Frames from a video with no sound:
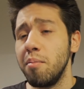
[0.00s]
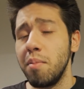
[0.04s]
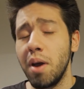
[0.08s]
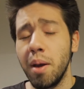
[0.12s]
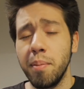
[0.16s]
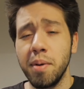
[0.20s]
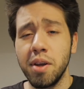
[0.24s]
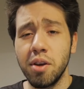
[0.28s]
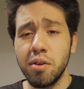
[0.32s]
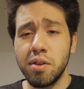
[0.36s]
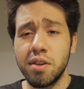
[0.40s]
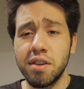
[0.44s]

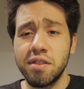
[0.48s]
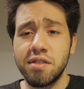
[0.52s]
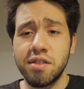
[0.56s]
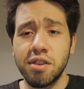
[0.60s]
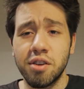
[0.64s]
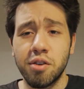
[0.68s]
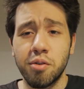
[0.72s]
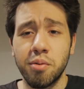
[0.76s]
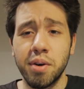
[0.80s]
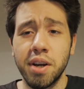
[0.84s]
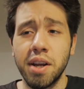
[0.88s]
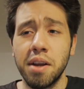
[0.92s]
Maybe you
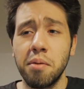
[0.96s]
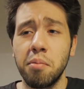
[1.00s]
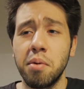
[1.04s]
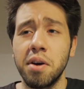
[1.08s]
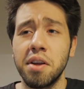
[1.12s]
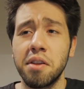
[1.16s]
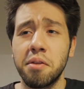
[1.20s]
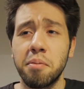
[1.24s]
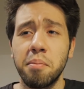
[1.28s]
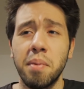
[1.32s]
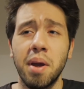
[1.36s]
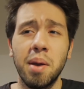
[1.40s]
disagree
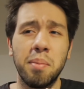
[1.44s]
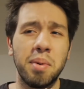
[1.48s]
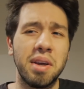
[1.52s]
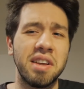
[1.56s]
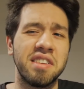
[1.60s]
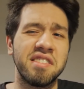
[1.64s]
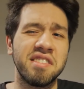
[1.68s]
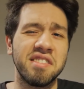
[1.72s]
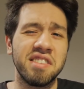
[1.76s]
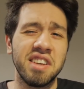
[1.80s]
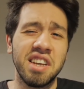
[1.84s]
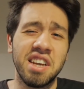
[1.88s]
with maybe
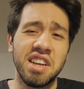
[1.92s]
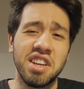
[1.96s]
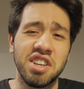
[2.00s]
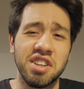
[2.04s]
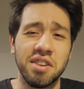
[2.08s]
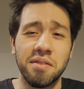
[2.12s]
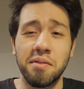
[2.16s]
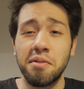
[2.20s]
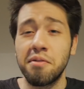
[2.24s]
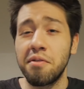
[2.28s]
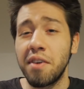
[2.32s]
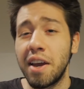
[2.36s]
Siege
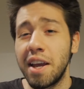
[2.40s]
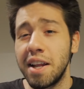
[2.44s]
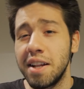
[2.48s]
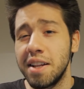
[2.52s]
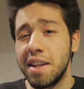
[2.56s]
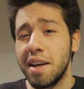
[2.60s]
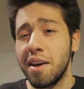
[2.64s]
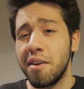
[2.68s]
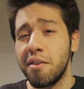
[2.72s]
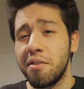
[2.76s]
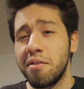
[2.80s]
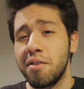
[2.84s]
and Feign
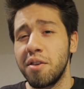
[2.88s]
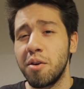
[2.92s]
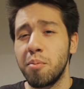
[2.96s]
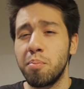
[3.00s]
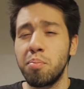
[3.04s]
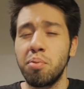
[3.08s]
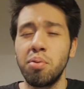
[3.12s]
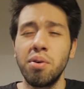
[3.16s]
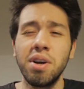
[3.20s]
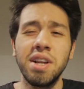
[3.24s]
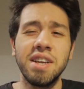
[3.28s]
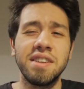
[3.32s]
Death. They're
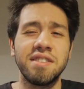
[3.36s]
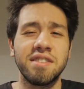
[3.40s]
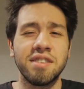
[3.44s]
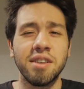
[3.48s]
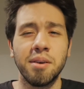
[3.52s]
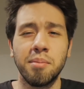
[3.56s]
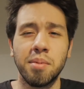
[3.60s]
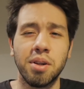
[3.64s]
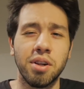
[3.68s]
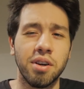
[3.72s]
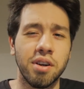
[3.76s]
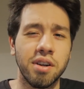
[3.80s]
pretty
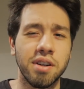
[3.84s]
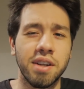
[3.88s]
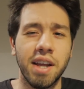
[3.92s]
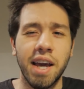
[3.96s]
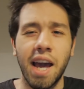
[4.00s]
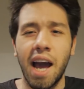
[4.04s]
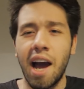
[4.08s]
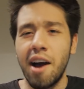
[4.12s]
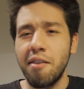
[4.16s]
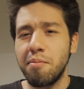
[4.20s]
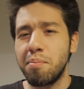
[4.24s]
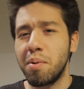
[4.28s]
similar. They
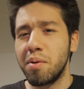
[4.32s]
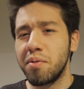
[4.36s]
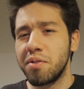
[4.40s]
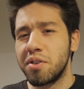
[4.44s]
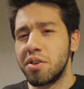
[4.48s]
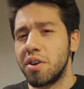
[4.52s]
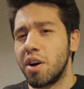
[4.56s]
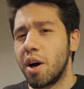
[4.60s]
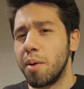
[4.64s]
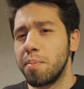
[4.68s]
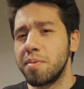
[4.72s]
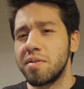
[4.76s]
have both
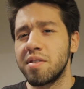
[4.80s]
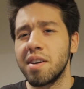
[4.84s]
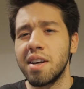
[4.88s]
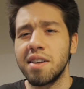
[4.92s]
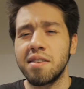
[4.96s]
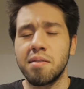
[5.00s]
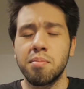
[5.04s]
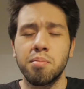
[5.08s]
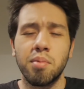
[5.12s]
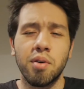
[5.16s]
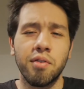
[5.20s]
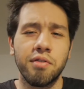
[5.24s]
their
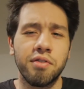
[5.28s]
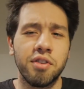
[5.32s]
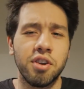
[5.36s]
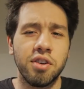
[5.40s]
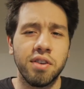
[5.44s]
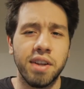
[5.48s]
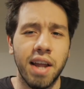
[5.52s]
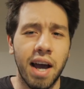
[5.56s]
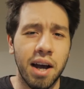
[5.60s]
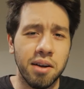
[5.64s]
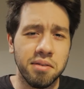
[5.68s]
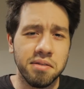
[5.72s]
upsides and both their
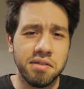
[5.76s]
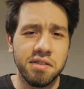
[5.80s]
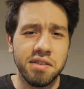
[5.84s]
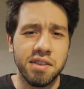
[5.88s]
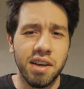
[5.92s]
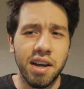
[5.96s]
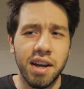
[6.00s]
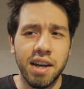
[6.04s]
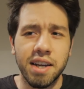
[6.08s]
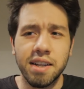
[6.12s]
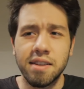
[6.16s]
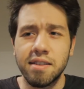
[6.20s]

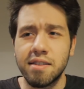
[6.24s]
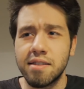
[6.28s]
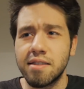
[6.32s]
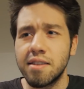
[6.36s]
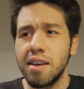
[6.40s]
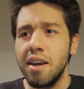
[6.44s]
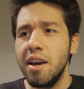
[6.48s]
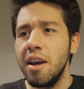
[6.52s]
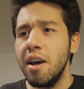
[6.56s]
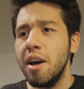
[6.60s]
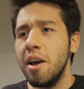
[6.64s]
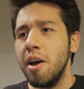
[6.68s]
downsides.
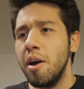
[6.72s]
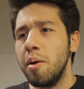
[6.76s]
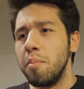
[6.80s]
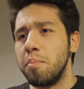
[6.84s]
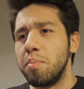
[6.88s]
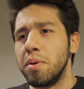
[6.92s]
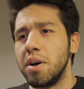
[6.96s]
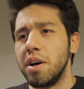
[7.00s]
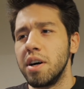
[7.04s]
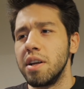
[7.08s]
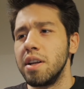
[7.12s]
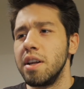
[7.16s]

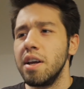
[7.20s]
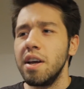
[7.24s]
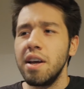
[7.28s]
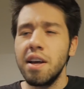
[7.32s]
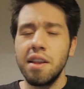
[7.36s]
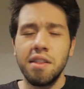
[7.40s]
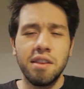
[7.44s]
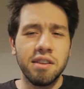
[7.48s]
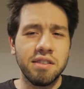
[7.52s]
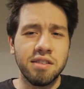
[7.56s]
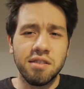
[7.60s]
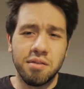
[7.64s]
But
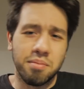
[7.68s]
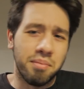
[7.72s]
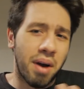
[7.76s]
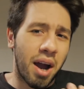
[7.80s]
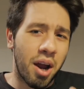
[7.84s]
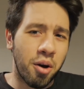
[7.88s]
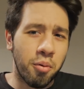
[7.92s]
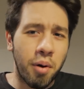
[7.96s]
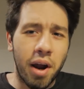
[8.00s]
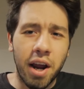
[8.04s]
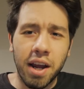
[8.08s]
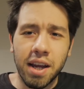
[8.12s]
this is
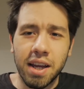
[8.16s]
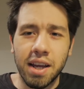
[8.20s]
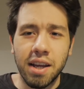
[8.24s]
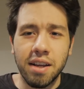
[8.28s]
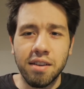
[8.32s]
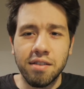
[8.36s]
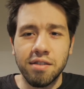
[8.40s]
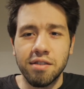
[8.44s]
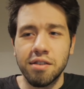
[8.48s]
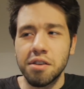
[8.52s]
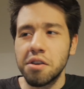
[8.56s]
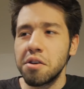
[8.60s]
my
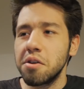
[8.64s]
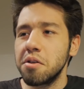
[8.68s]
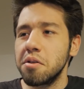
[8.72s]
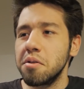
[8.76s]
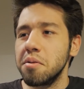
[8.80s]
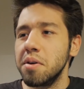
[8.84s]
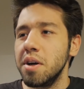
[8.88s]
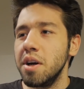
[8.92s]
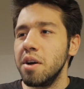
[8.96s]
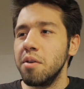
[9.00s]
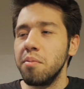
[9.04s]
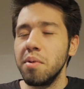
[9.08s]
ranking,
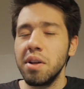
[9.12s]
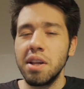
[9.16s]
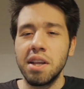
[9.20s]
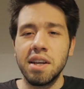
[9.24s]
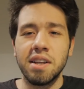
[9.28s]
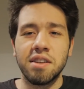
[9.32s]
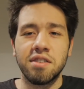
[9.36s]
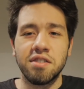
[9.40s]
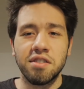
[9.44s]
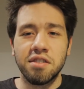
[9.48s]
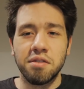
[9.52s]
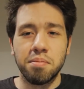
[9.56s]
so really
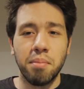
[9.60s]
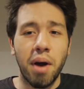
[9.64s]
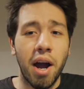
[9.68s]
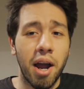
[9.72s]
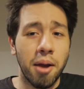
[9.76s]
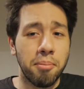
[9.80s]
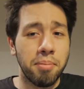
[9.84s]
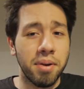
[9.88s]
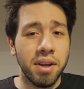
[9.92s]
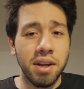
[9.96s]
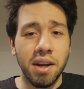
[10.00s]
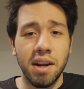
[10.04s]
it's just my
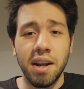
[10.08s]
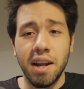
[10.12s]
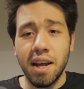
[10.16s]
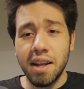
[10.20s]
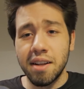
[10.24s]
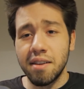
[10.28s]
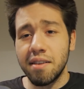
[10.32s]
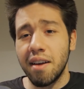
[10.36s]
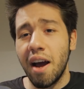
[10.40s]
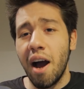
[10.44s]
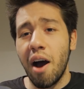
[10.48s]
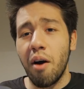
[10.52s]
opinion
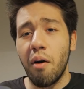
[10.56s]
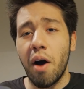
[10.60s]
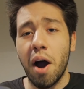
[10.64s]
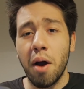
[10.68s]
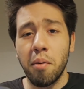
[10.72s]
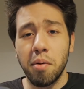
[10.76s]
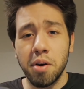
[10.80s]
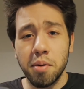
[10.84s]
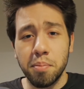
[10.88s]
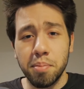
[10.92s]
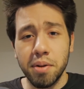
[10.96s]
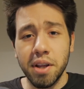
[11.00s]
and how I
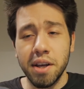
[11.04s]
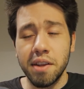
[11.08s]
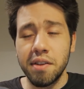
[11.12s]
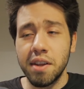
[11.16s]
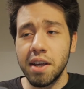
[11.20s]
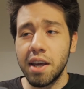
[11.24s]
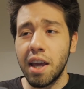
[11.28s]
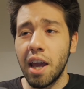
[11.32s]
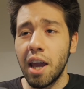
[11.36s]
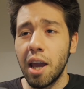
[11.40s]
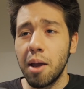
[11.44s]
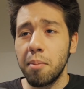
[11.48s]
want to play the
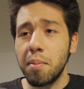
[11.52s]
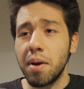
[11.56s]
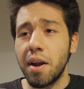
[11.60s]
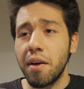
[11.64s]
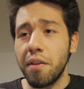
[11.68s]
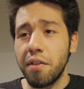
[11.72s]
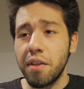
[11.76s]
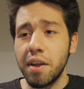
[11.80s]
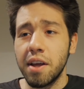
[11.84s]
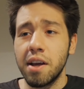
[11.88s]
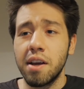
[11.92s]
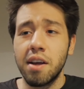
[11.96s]
game, and I
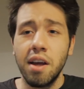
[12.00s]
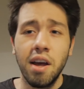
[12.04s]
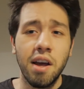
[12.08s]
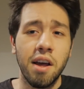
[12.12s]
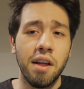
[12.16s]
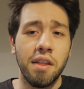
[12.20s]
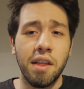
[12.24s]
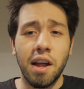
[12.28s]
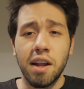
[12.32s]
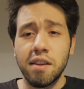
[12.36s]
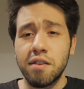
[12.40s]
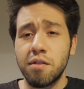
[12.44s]
think
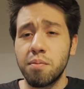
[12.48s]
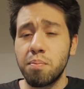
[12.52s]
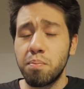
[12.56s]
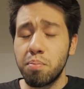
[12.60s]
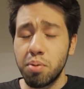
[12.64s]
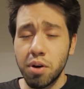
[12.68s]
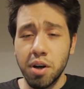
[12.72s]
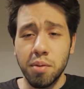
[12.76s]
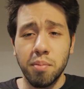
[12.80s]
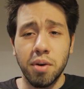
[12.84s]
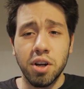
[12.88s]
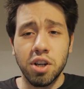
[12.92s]
that's
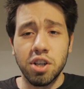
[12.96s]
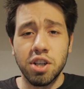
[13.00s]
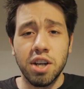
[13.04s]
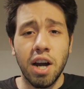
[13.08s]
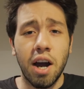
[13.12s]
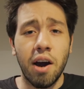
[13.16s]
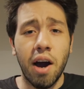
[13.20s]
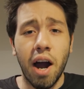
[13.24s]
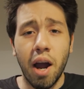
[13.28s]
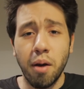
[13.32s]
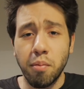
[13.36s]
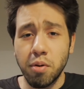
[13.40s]
pretty much
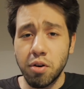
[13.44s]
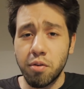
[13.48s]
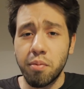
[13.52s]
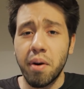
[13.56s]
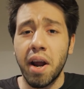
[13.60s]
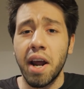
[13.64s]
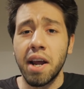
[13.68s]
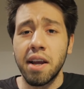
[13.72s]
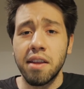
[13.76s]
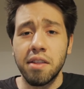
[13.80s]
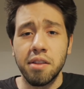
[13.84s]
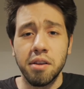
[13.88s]
how I would
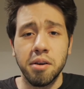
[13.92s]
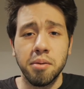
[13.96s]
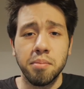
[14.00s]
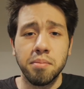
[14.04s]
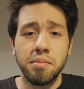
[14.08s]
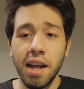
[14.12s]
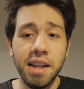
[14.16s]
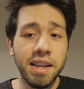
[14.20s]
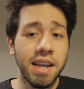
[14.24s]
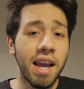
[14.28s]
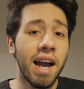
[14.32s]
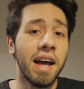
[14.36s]
rank them.
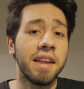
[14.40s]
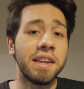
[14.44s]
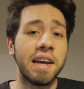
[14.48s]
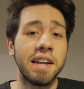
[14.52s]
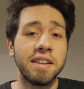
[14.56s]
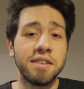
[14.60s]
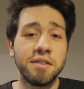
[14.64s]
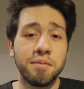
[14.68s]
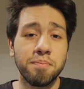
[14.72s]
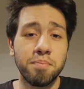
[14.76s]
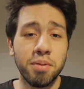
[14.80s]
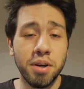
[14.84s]
And yeah,
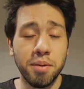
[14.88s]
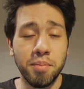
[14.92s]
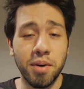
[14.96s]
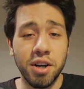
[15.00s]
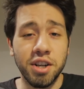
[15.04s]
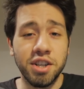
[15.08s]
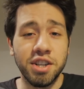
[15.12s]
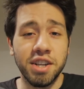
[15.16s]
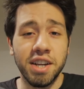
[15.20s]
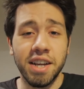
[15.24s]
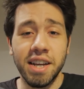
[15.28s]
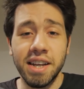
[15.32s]
that's pretty
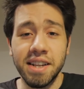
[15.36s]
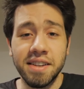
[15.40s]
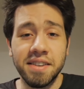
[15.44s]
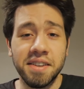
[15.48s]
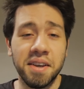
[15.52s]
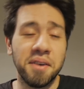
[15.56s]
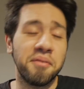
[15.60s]
much it.